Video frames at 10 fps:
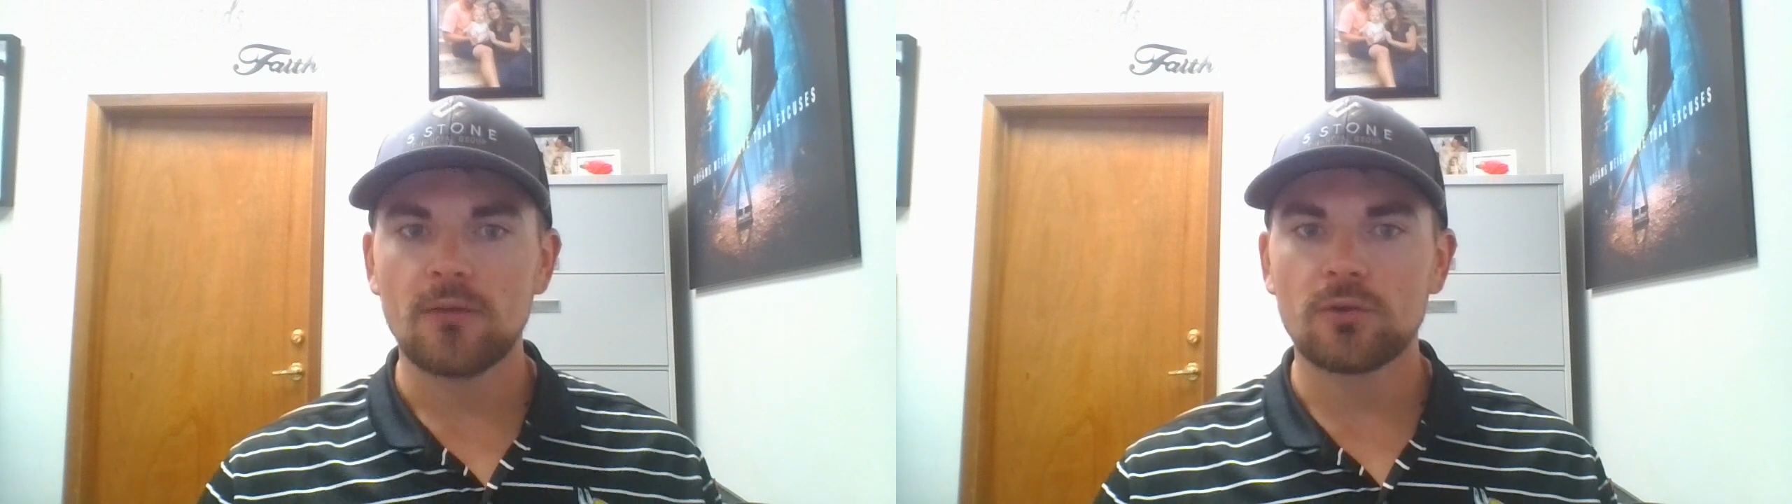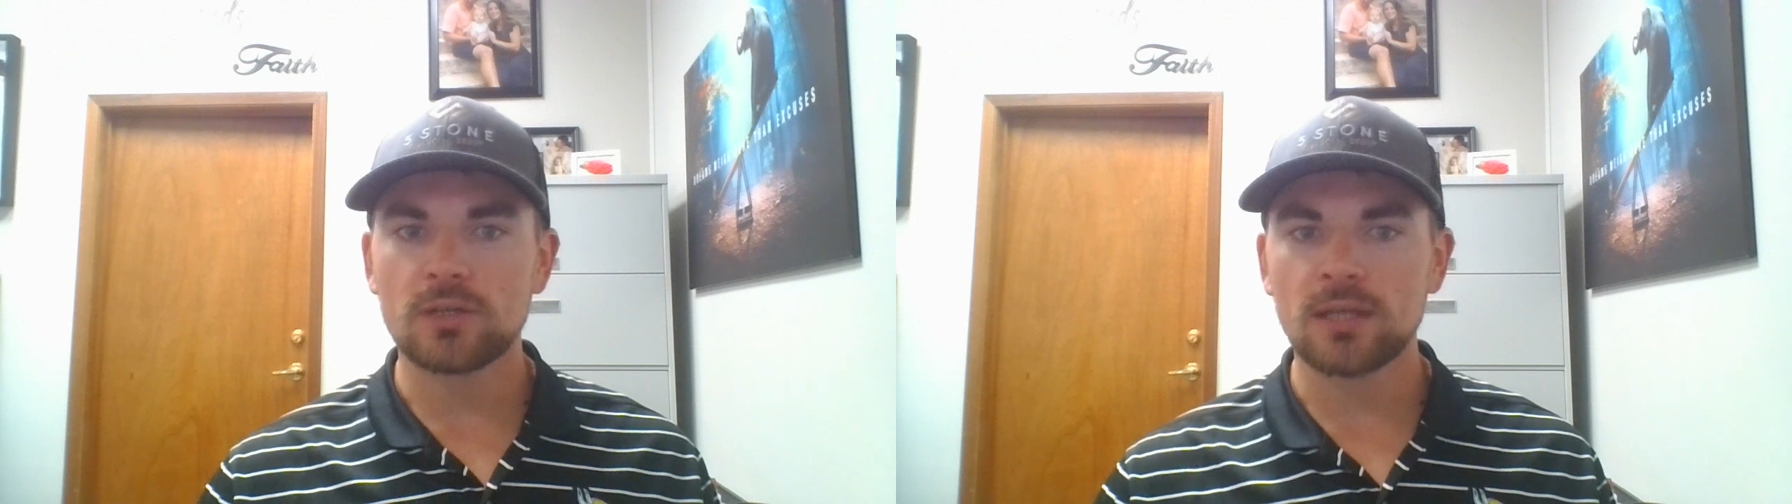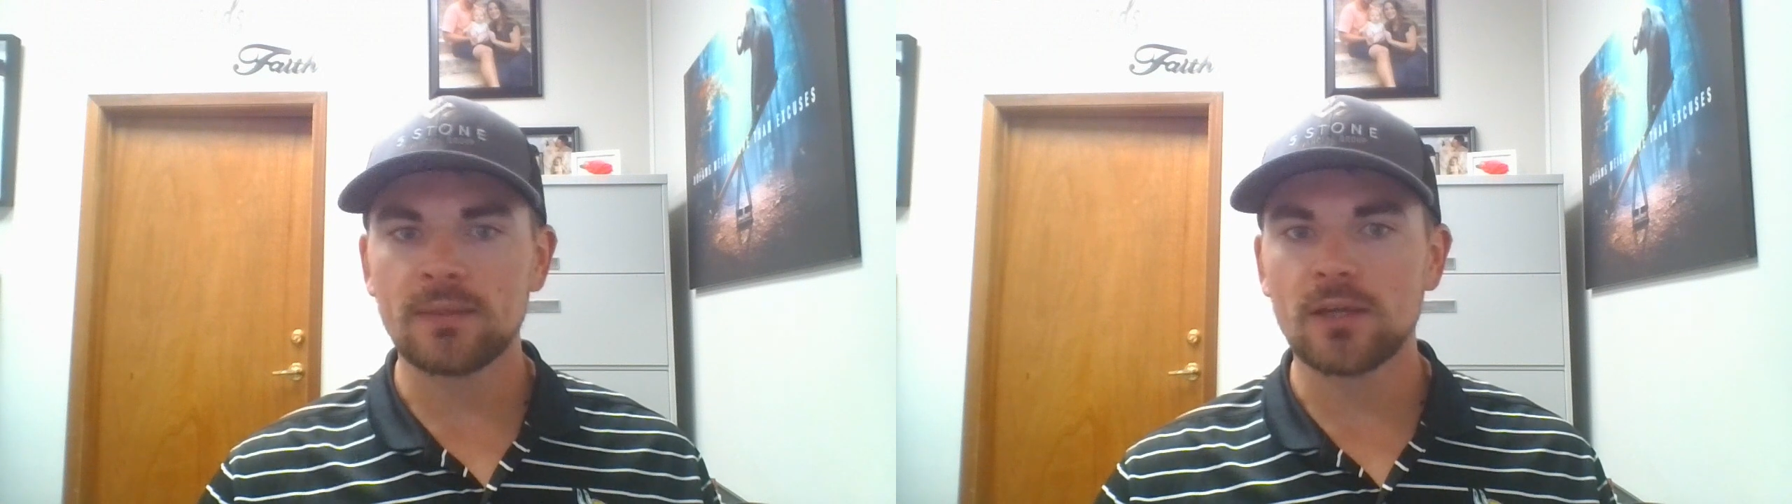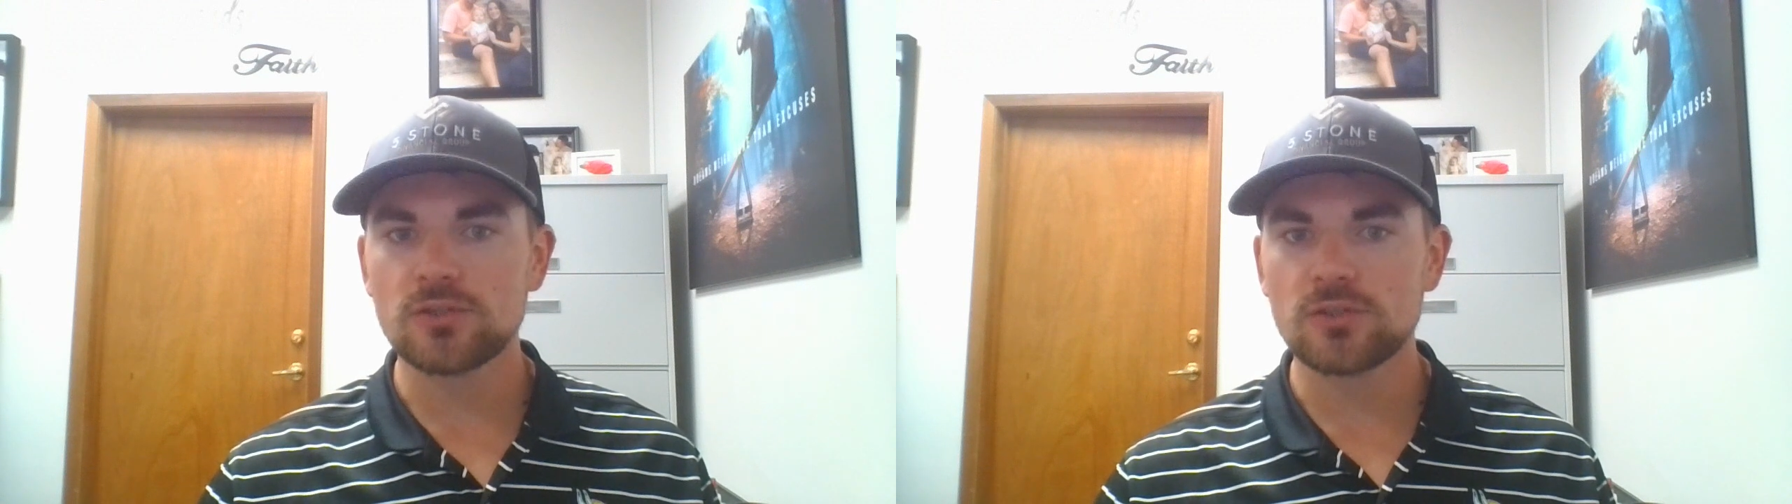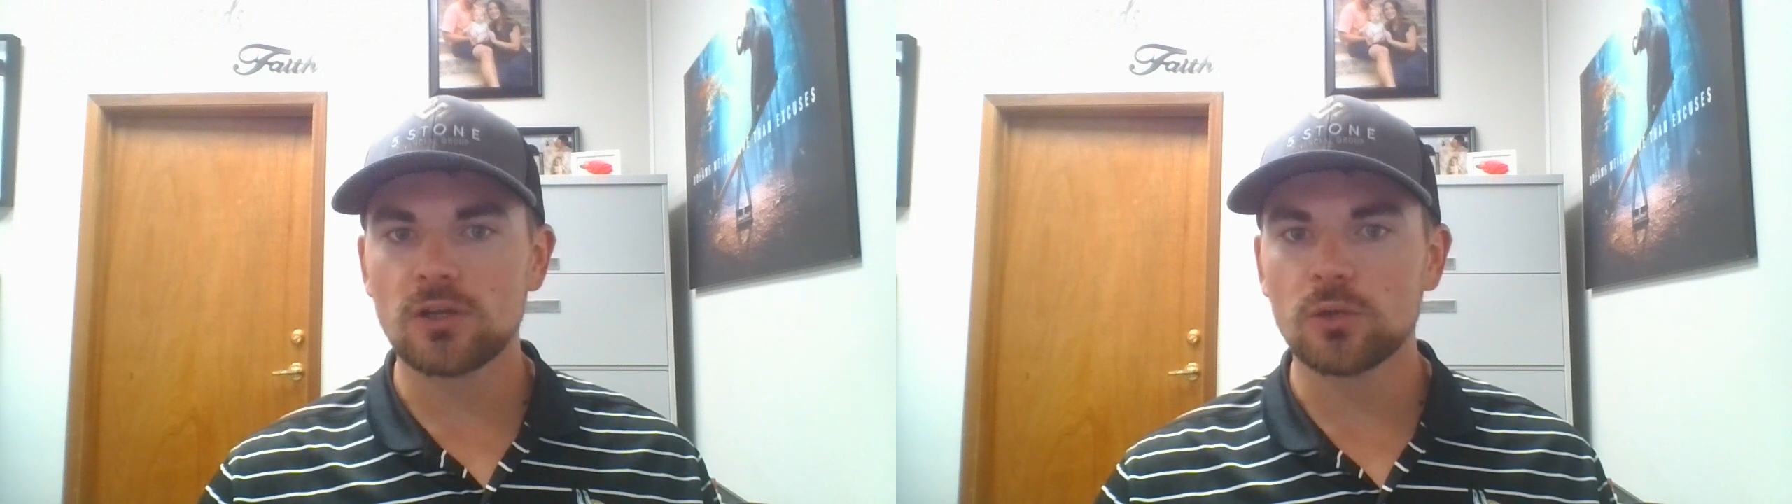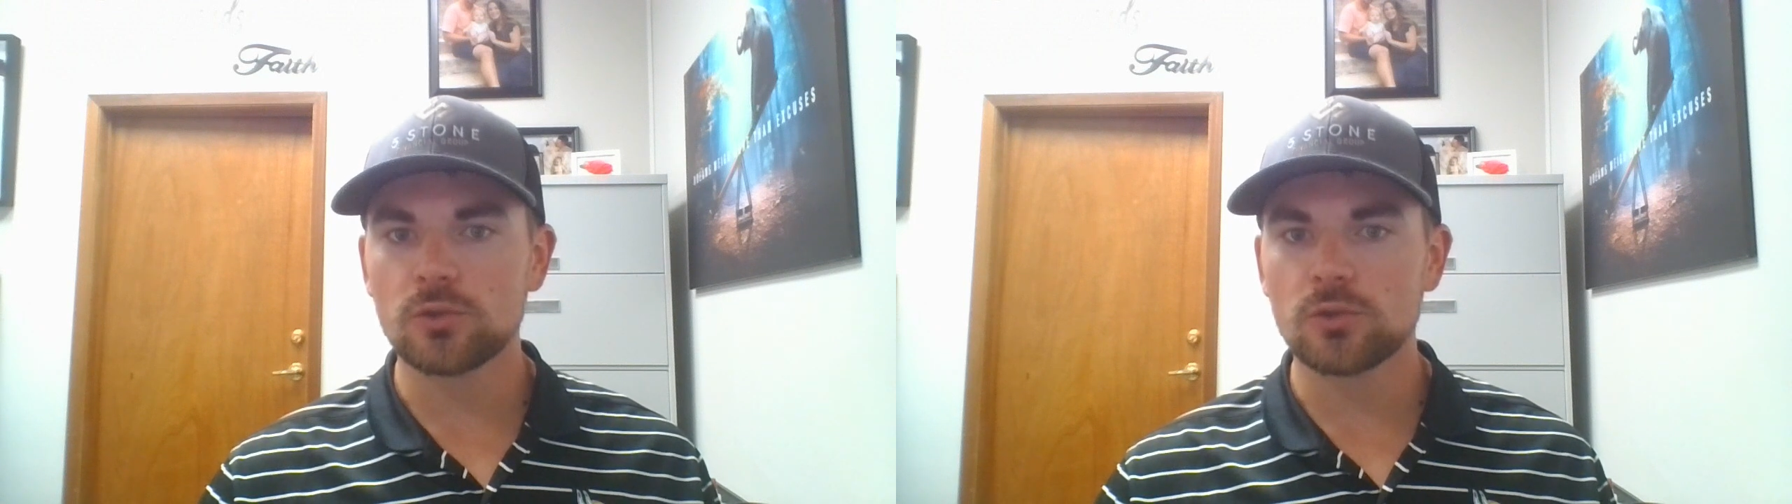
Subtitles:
For a $10,000